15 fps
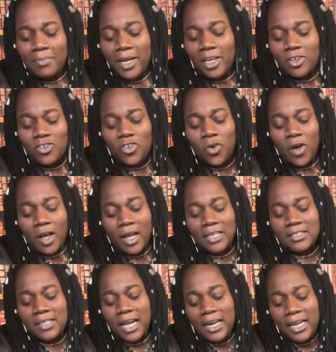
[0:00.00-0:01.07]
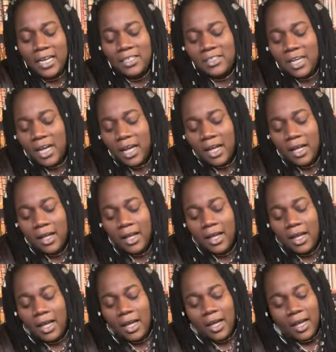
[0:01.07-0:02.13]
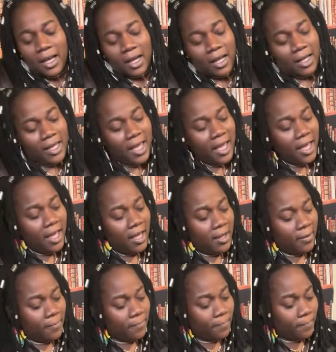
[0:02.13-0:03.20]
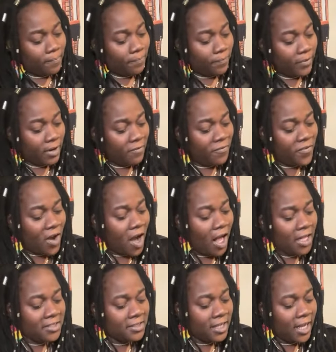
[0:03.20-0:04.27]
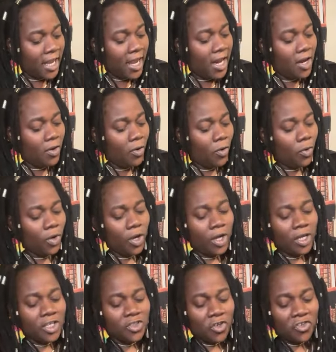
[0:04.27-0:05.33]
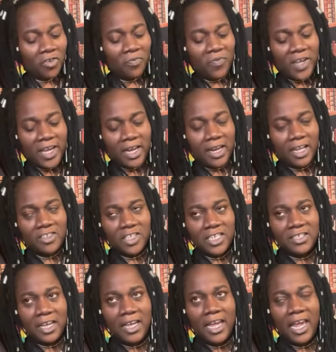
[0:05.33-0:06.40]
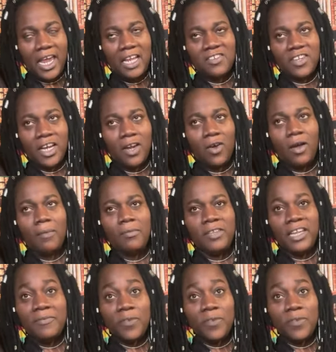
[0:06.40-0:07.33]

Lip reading: make jokes. Cause Kadijah, yeah. False halo, so she feel that she's an angel. All